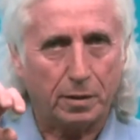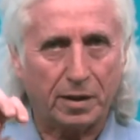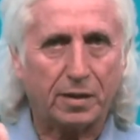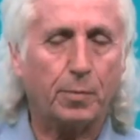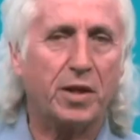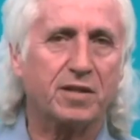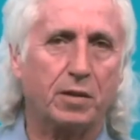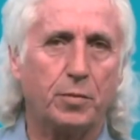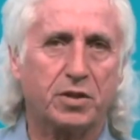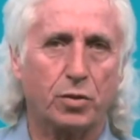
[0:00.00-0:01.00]
database
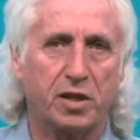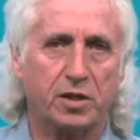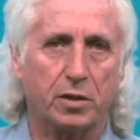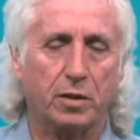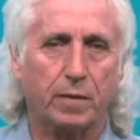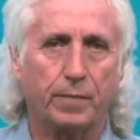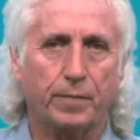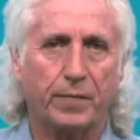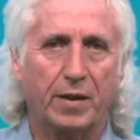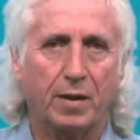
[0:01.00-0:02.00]
administration.
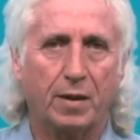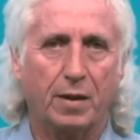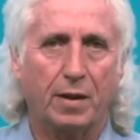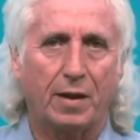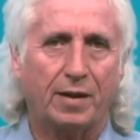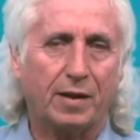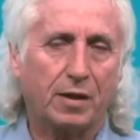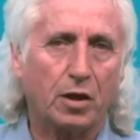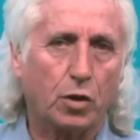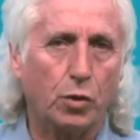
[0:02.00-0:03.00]

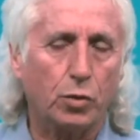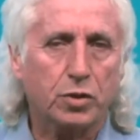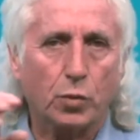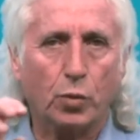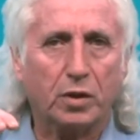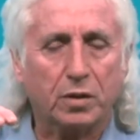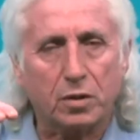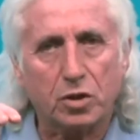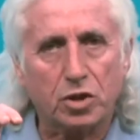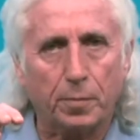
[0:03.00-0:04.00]
That includes what
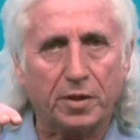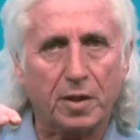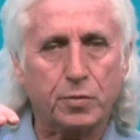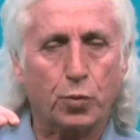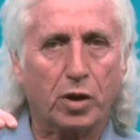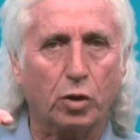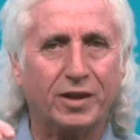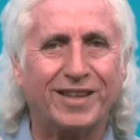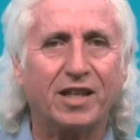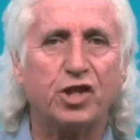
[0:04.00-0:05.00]
sometimes we call
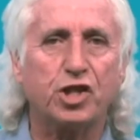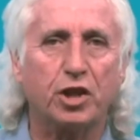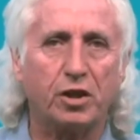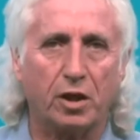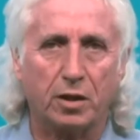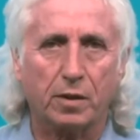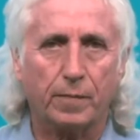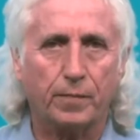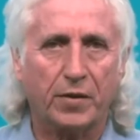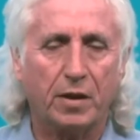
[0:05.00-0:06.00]
data engineer
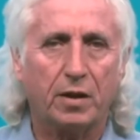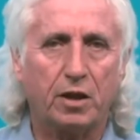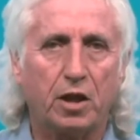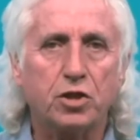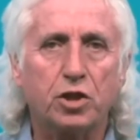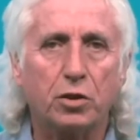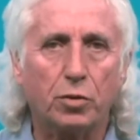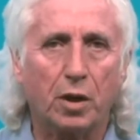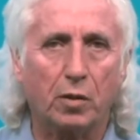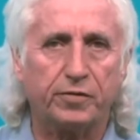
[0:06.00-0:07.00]
the
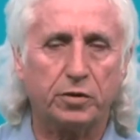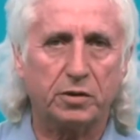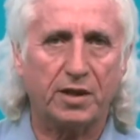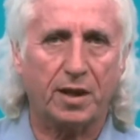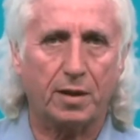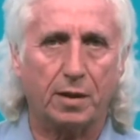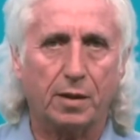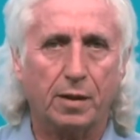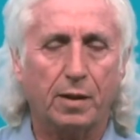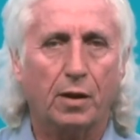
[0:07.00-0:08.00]
engineering of the data
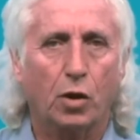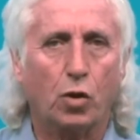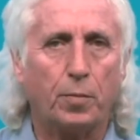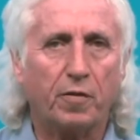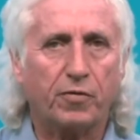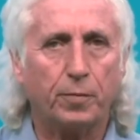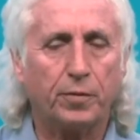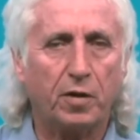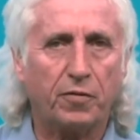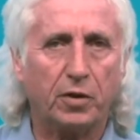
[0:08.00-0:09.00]
coming
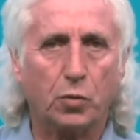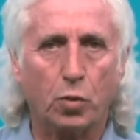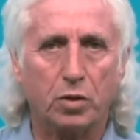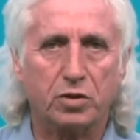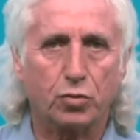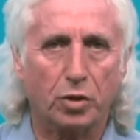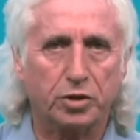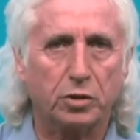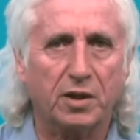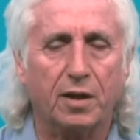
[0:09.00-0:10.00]
from different worlds,
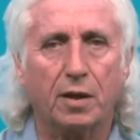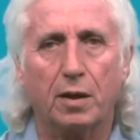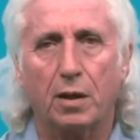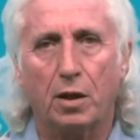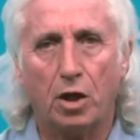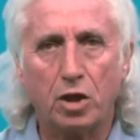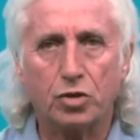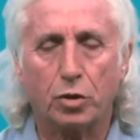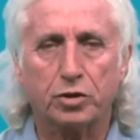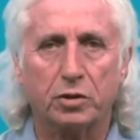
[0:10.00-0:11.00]
structured data,
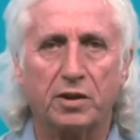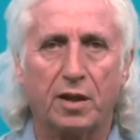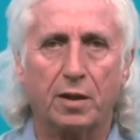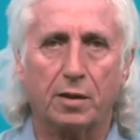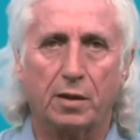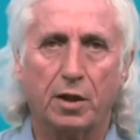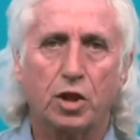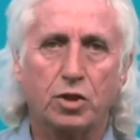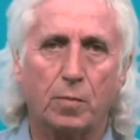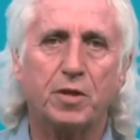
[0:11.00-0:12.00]
unstructured data,
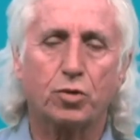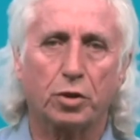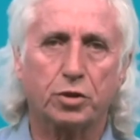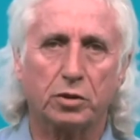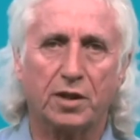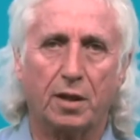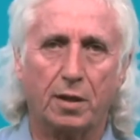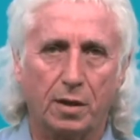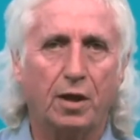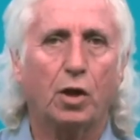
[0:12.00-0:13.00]
semi-structured
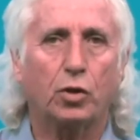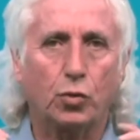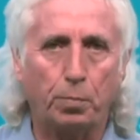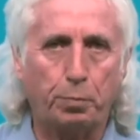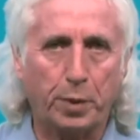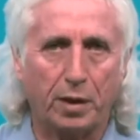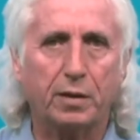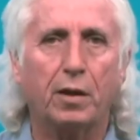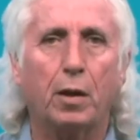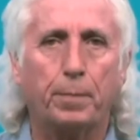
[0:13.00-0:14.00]
data, to
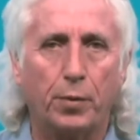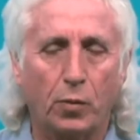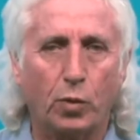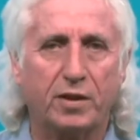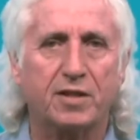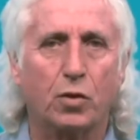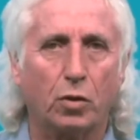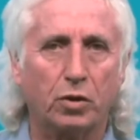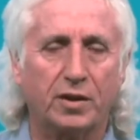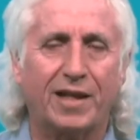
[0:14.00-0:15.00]
build up what is
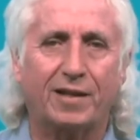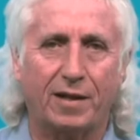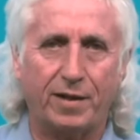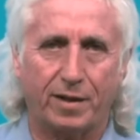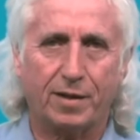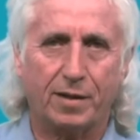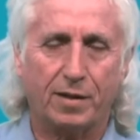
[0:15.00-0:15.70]
called a data lake.